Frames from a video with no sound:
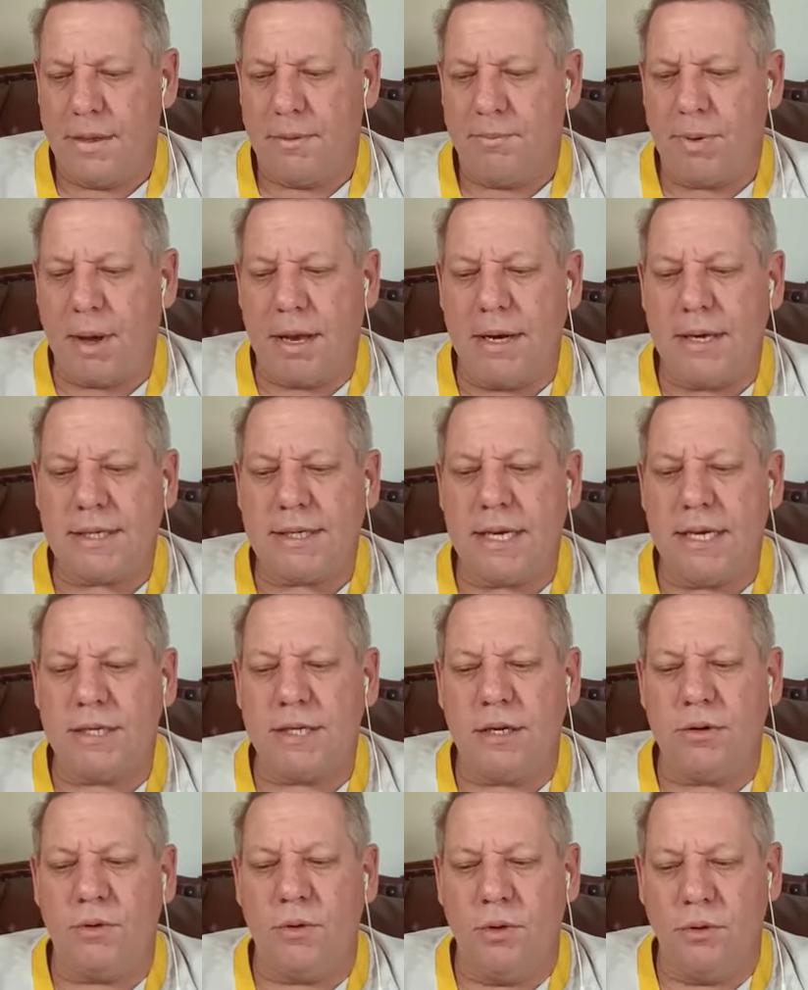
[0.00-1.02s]
policies
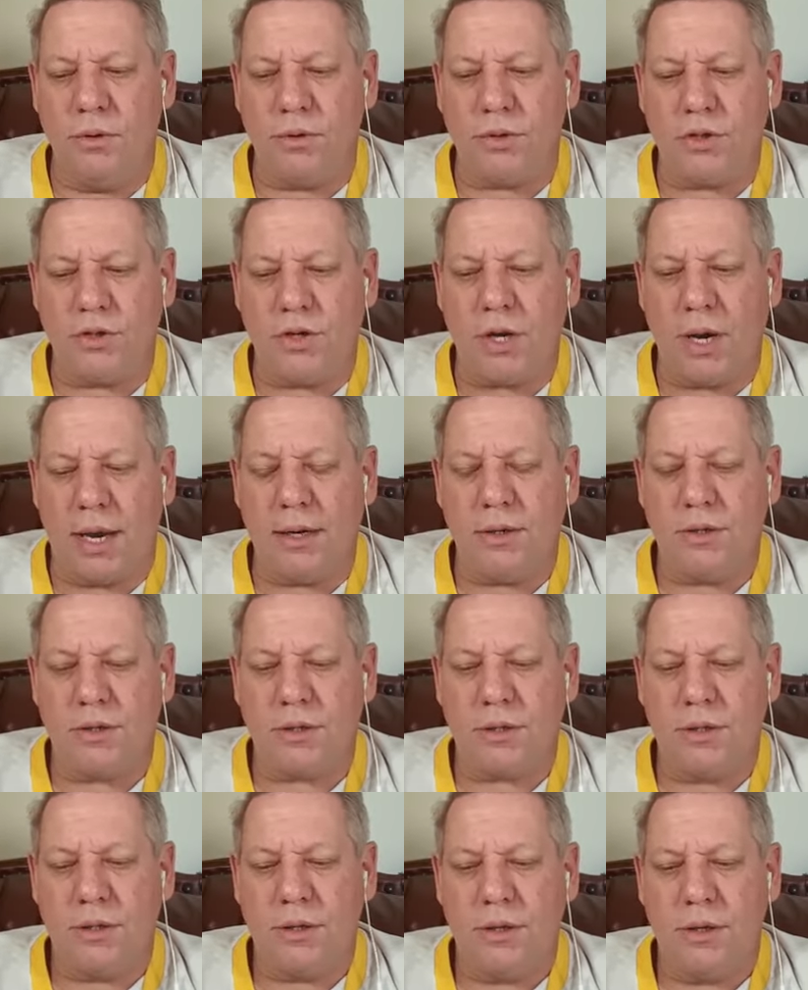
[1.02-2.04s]
and rules
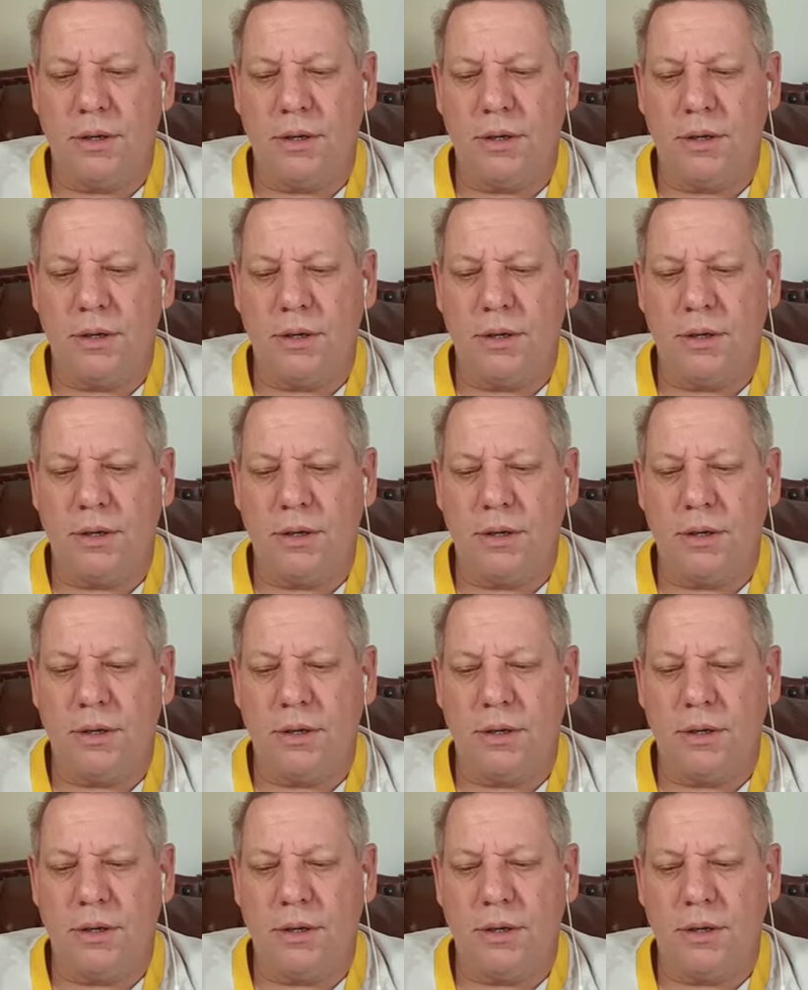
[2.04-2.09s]
changed,